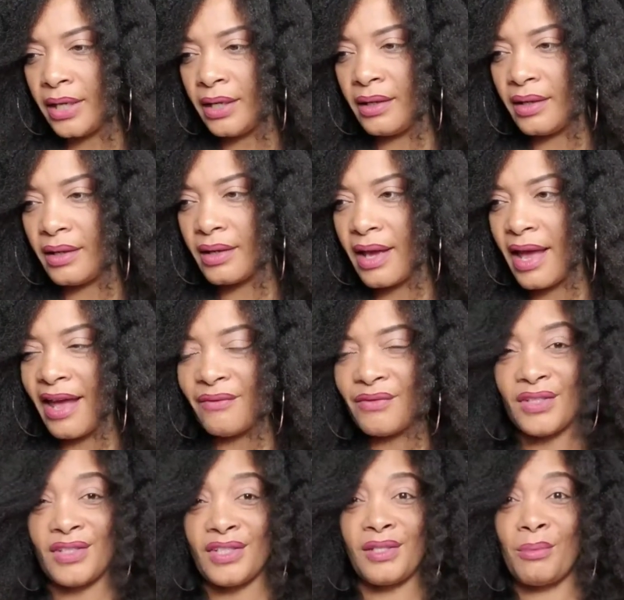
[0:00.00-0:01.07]
we
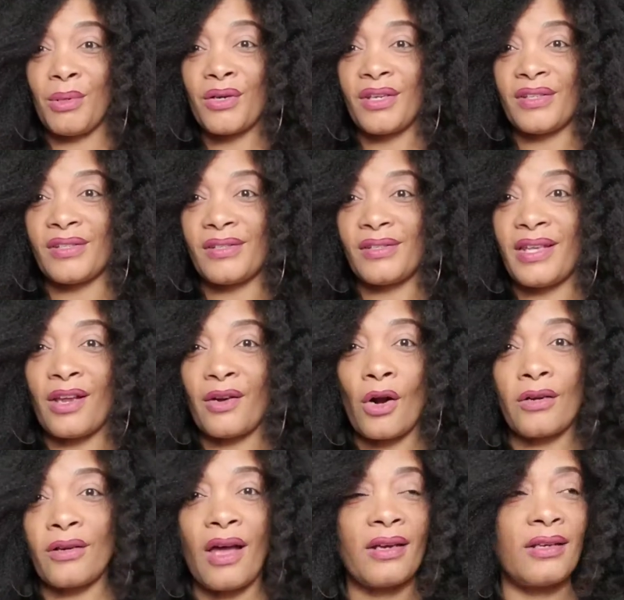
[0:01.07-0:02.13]
have these experiences
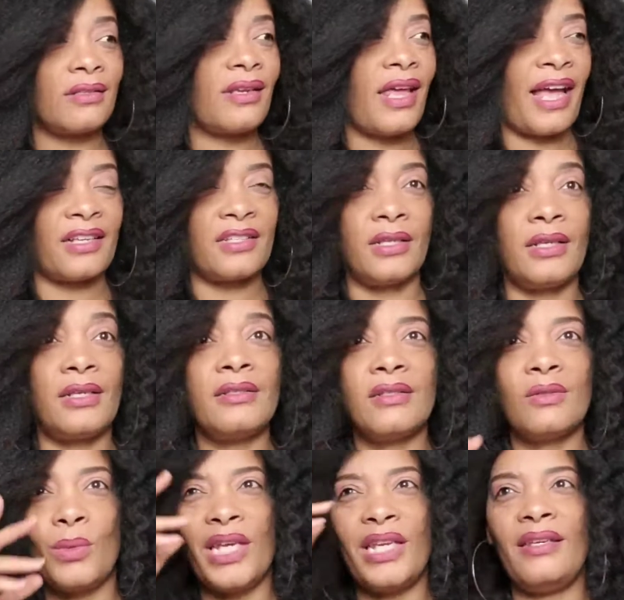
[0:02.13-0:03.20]
that are not
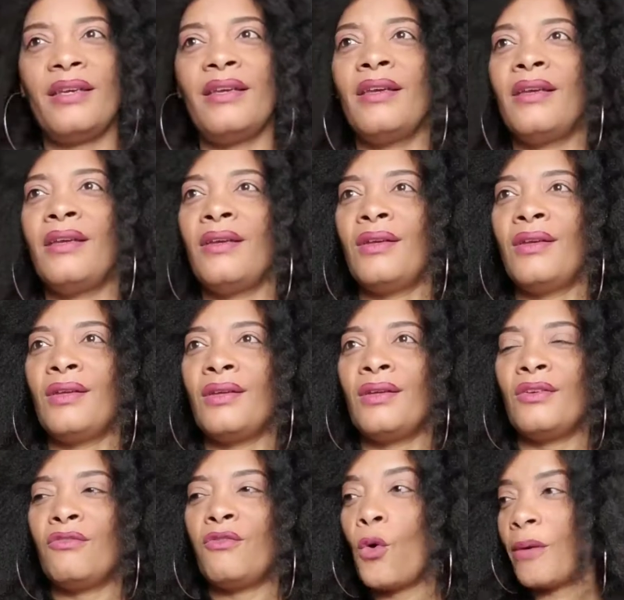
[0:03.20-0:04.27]
accidents. We
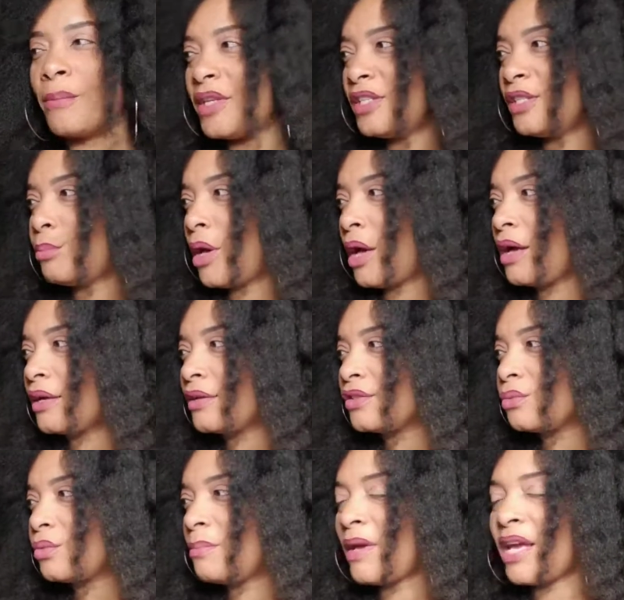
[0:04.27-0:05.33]
form these
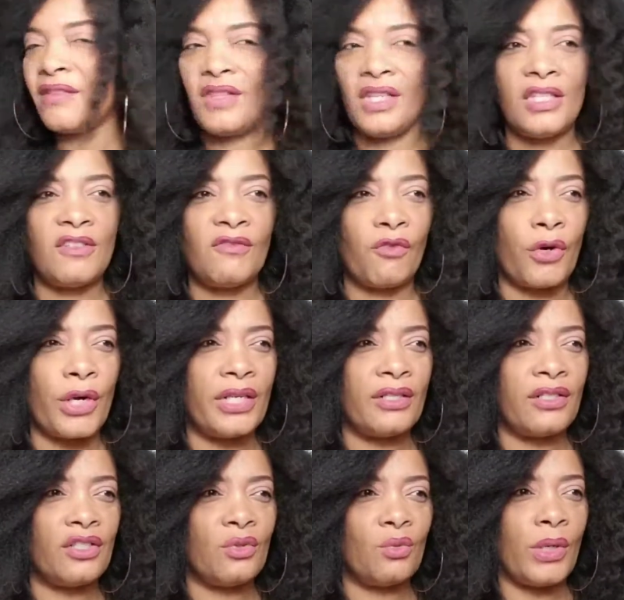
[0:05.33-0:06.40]
bonds, we make these
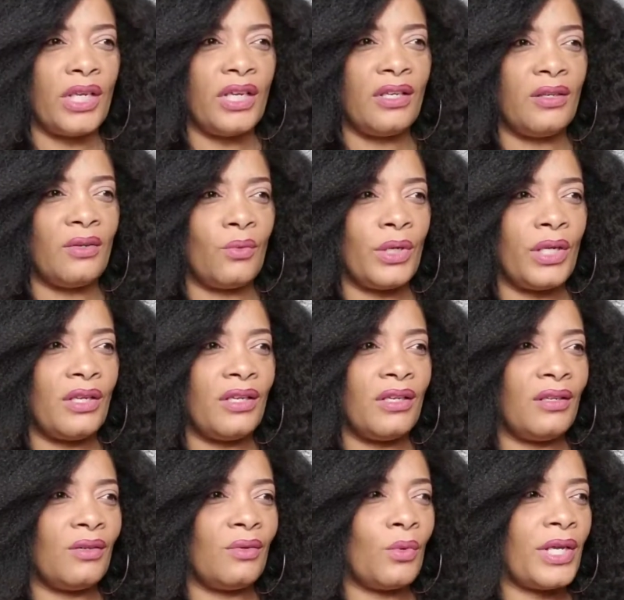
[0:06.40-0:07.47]
friends,
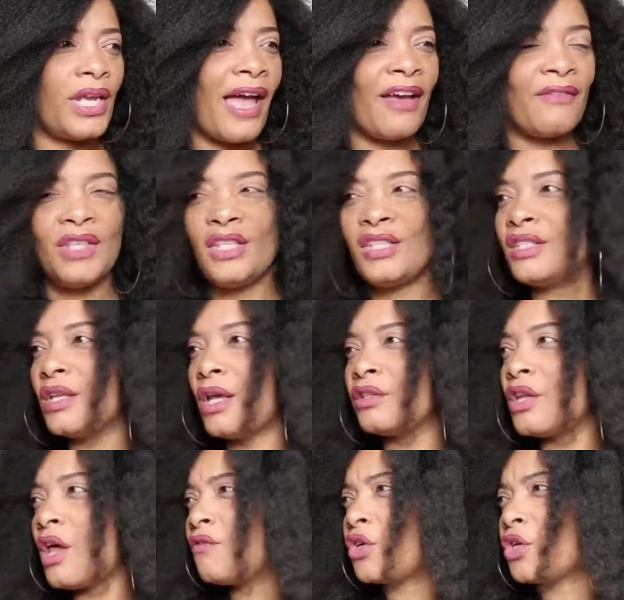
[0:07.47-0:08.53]
we have
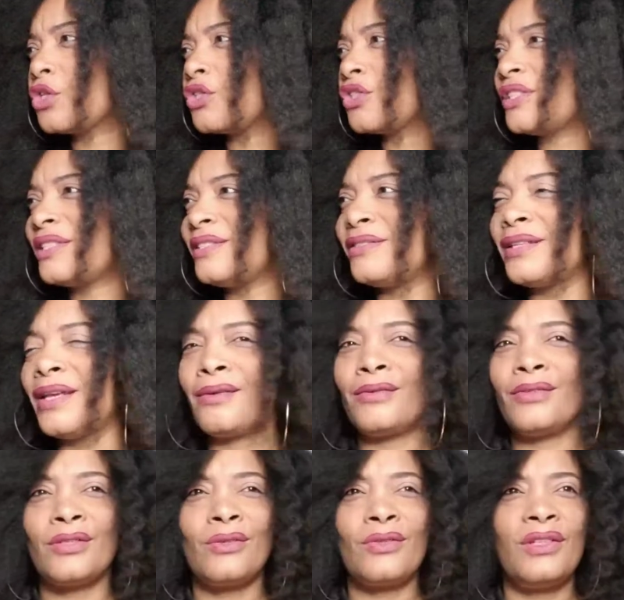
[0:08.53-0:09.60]
these lovers
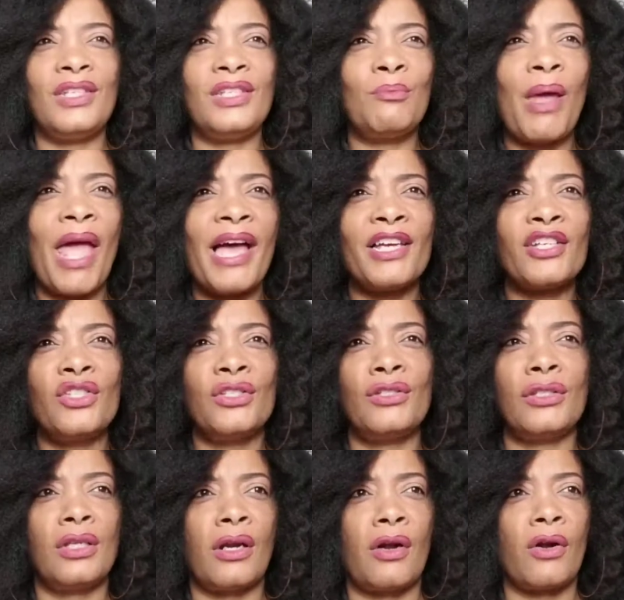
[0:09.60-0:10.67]
and these
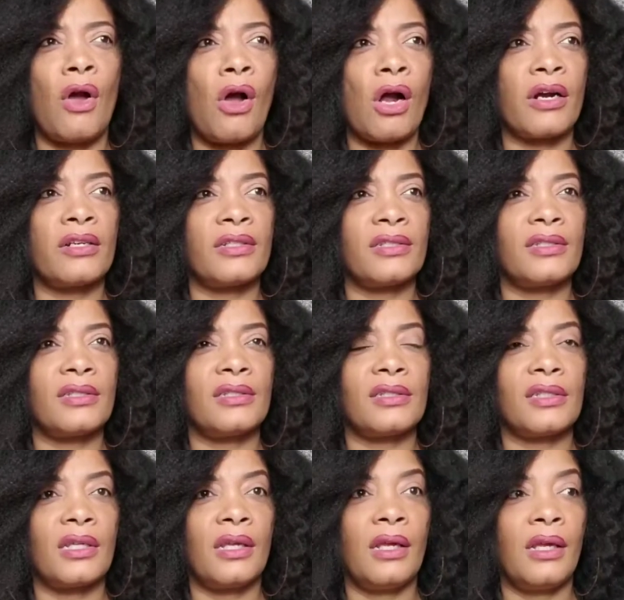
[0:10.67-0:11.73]
passions in our hearts.